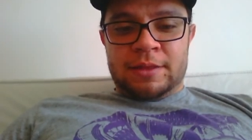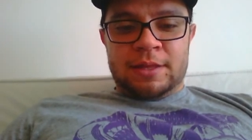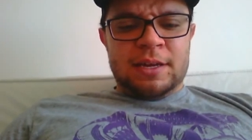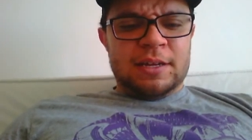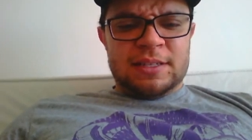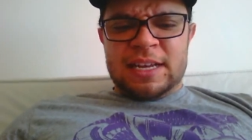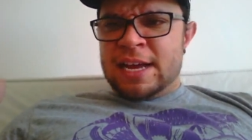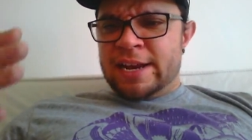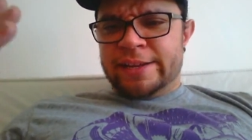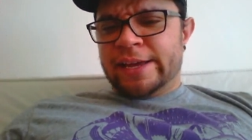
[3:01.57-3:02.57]
I think it,
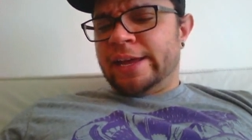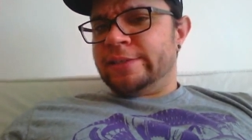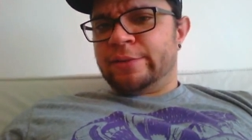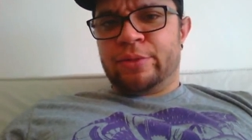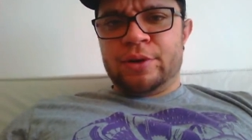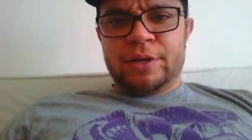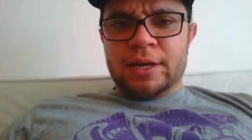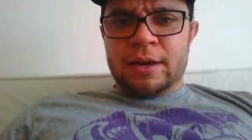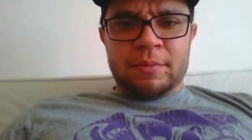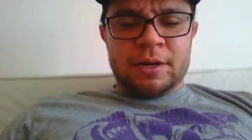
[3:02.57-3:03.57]
that it has a 30
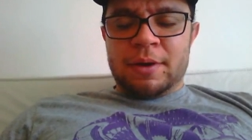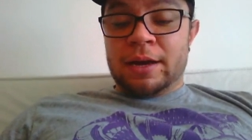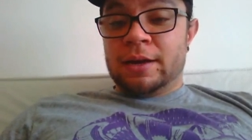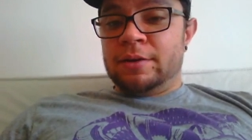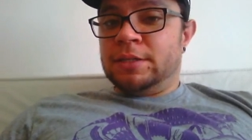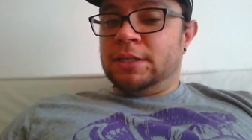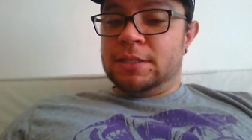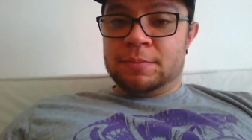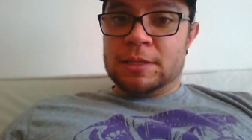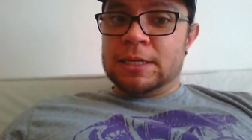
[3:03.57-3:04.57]
day money back guarantee,
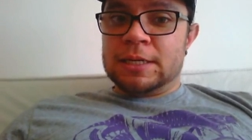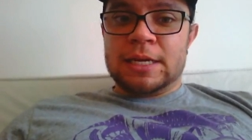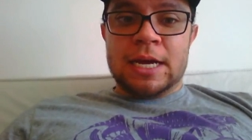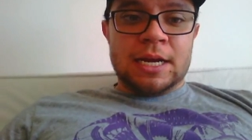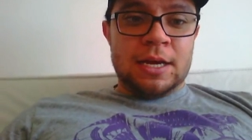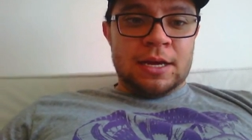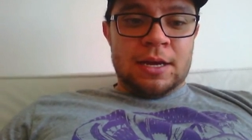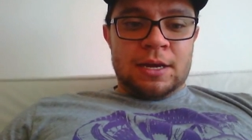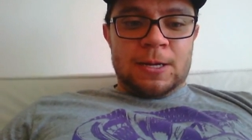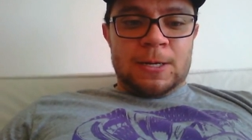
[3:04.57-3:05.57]
something like that.
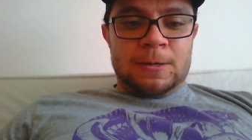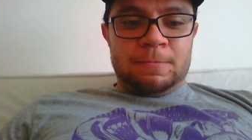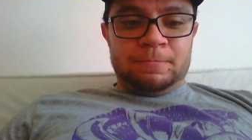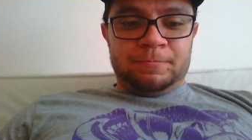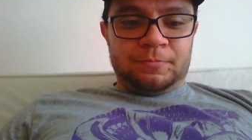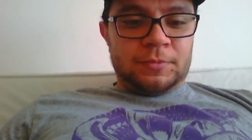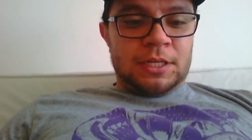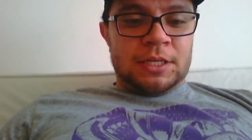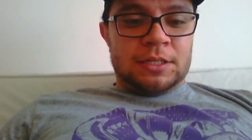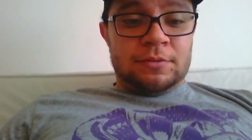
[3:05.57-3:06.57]
Um,
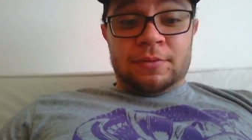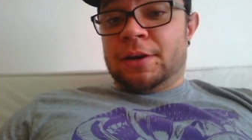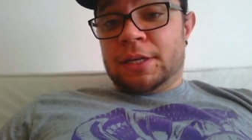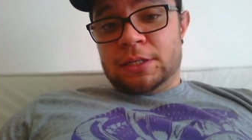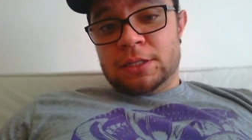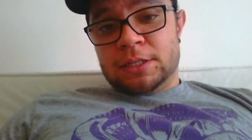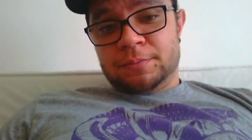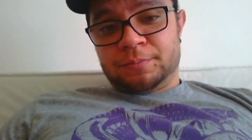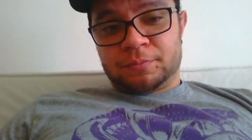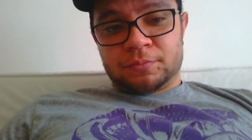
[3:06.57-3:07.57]
it's very good
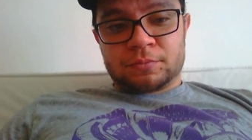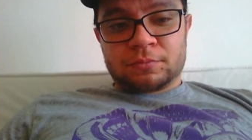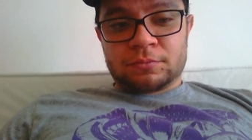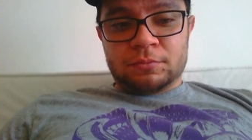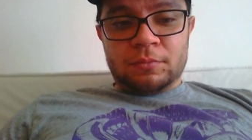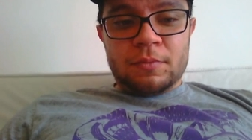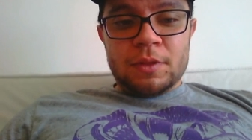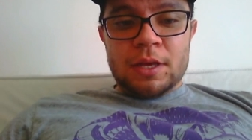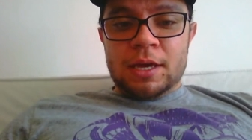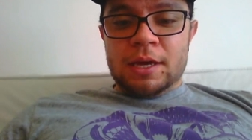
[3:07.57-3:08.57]

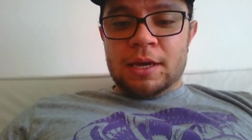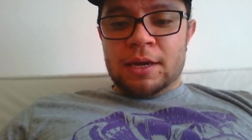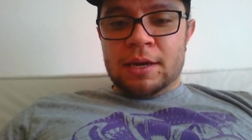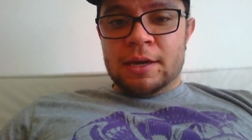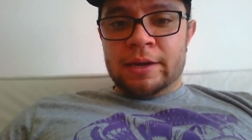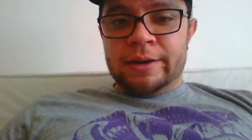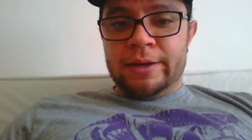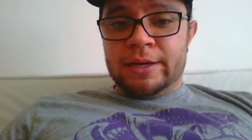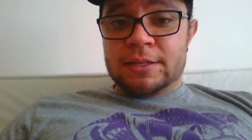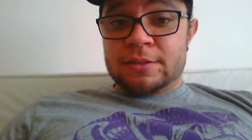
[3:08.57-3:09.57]
and
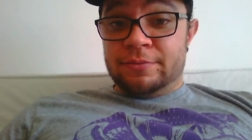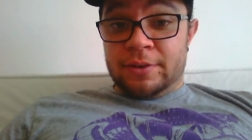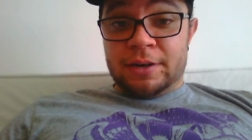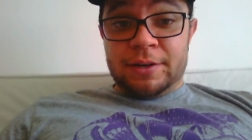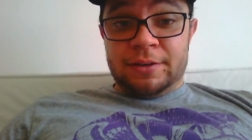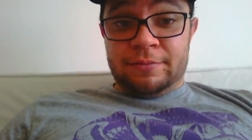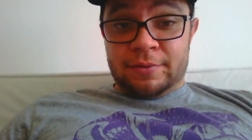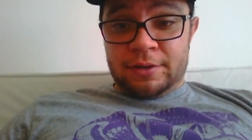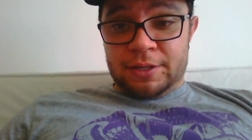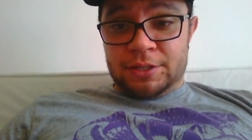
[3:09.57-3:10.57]
it's very,
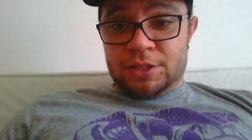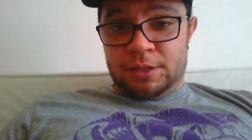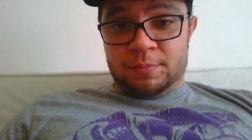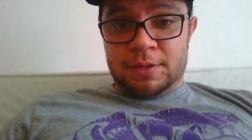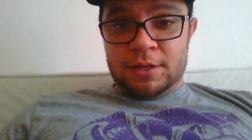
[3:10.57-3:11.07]
very cheap.